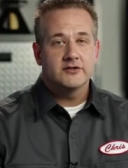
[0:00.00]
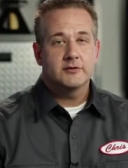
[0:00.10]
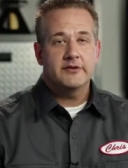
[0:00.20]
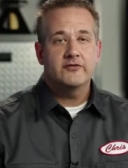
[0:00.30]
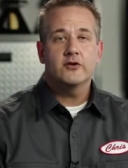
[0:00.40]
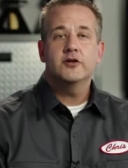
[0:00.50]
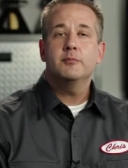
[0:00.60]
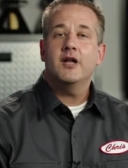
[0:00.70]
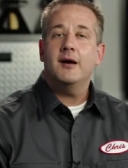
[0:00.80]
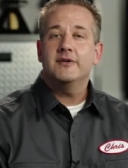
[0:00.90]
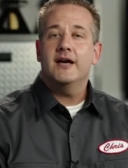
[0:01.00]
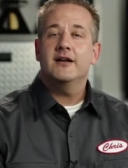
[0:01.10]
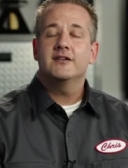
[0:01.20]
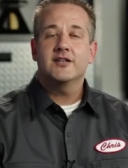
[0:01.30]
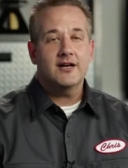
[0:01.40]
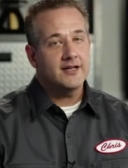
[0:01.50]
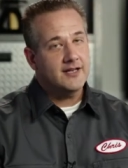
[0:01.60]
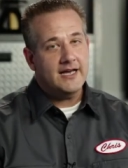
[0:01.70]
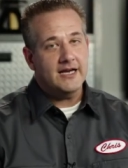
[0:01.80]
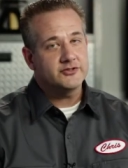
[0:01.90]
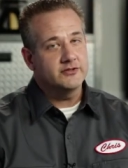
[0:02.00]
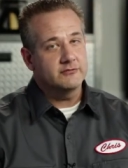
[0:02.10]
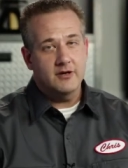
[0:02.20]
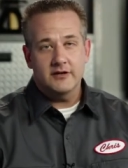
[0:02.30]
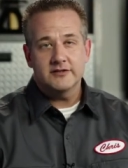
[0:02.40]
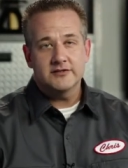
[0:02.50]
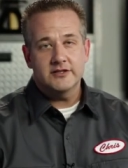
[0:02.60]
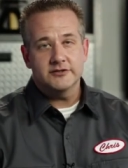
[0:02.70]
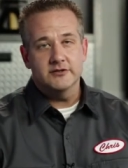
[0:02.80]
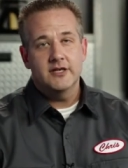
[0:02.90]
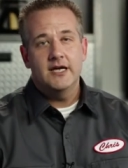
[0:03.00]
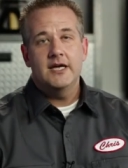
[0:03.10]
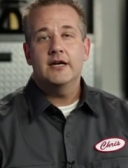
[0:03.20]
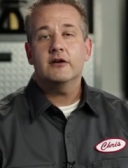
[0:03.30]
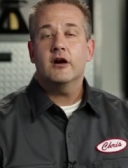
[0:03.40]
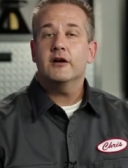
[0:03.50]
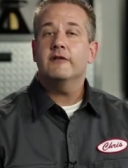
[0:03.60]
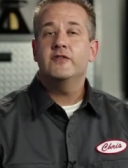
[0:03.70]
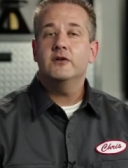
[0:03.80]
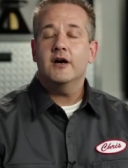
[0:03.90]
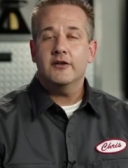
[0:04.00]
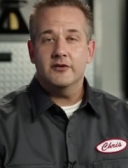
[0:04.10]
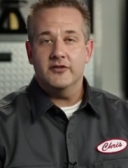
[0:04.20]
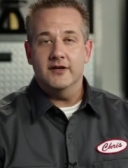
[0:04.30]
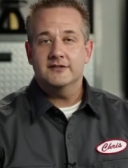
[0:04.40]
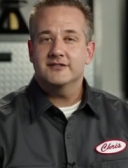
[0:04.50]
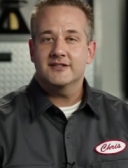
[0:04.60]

So before you plop down a ton of cash on the wrong decision, here are a few other things to